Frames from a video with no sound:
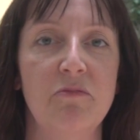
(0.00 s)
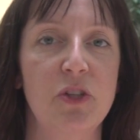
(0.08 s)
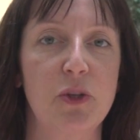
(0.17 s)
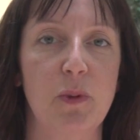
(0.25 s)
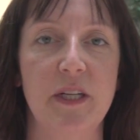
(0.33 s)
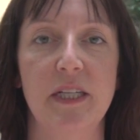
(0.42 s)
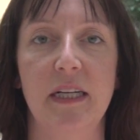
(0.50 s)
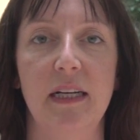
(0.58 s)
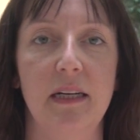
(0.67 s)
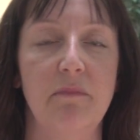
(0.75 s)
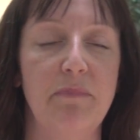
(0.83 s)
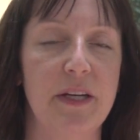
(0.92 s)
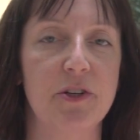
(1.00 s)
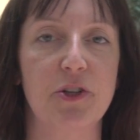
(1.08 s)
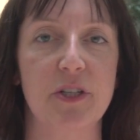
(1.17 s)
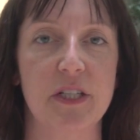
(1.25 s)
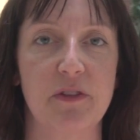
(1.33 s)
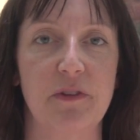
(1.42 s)
Twitter,
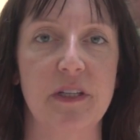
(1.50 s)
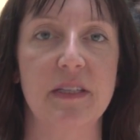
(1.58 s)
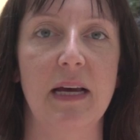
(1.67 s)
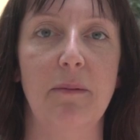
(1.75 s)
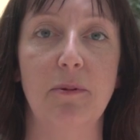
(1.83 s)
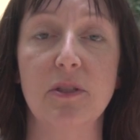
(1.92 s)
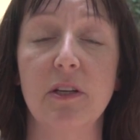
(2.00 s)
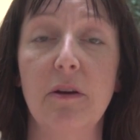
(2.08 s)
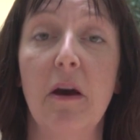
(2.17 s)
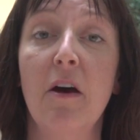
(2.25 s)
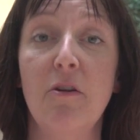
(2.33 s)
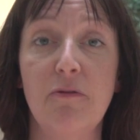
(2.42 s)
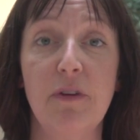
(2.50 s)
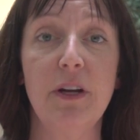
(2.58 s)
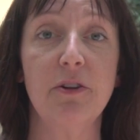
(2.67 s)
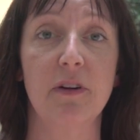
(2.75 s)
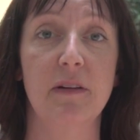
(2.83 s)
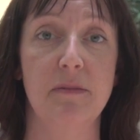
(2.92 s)
Pinterest, for example. So
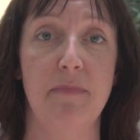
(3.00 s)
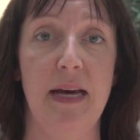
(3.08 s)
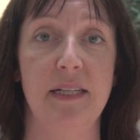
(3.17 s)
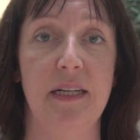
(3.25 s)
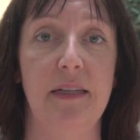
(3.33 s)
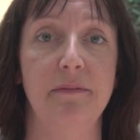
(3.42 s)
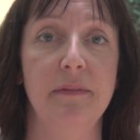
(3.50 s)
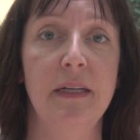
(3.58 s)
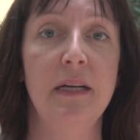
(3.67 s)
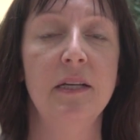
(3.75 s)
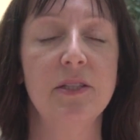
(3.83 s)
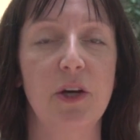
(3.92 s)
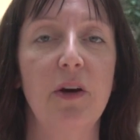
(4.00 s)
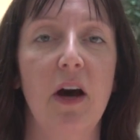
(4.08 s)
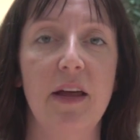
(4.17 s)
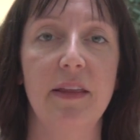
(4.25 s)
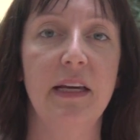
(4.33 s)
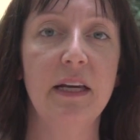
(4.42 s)
photographs matter. So
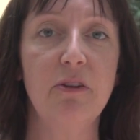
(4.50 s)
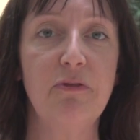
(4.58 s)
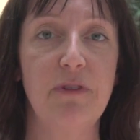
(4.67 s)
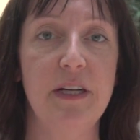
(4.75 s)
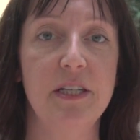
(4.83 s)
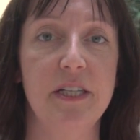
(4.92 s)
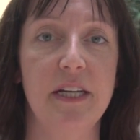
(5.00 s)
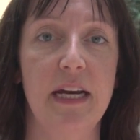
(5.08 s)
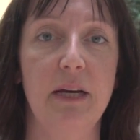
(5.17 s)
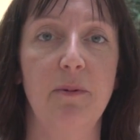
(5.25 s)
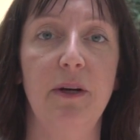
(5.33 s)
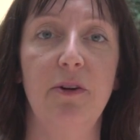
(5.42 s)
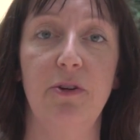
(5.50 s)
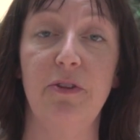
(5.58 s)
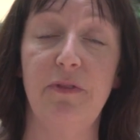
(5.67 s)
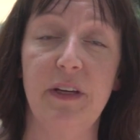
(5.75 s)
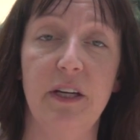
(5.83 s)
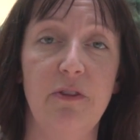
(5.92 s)
either get a friend to take one, or
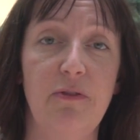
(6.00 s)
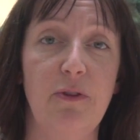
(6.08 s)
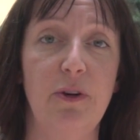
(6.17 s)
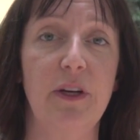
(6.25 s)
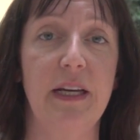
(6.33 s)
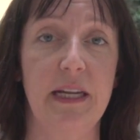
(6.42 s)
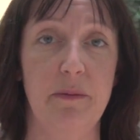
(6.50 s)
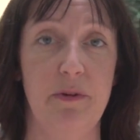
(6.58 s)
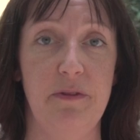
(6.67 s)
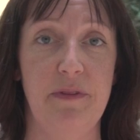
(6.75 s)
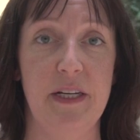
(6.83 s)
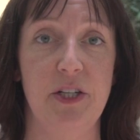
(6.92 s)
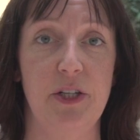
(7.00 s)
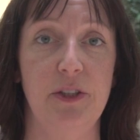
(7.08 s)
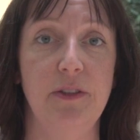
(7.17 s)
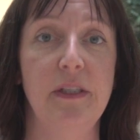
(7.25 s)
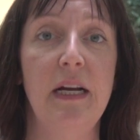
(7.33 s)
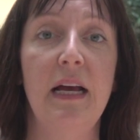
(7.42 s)
if you can afford it, get a
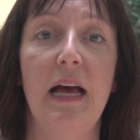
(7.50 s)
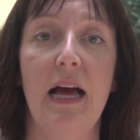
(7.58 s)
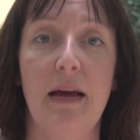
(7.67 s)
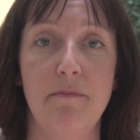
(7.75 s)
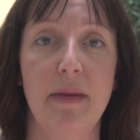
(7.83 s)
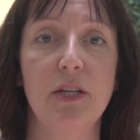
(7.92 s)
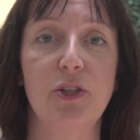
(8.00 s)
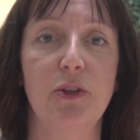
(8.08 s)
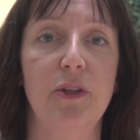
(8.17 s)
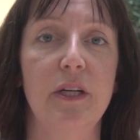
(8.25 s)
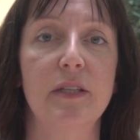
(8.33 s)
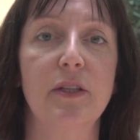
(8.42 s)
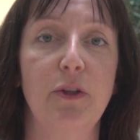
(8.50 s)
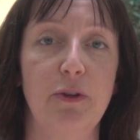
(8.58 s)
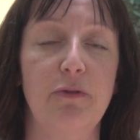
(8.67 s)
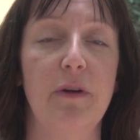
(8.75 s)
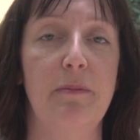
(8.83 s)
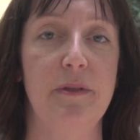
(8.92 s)
professional, and make sure that it's a
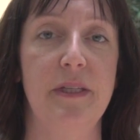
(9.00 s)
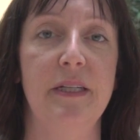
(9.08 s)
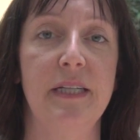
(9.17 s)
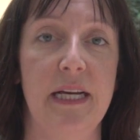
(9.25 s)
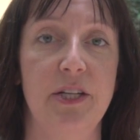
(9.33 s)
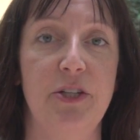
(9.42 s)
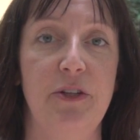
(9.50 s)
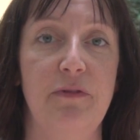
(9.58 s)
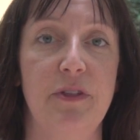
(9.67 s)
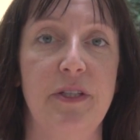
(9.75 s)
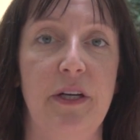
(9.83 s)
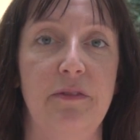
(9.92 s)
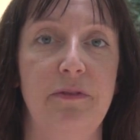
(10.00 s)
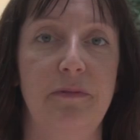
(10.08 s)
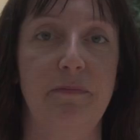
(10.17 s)
good representation of yourself.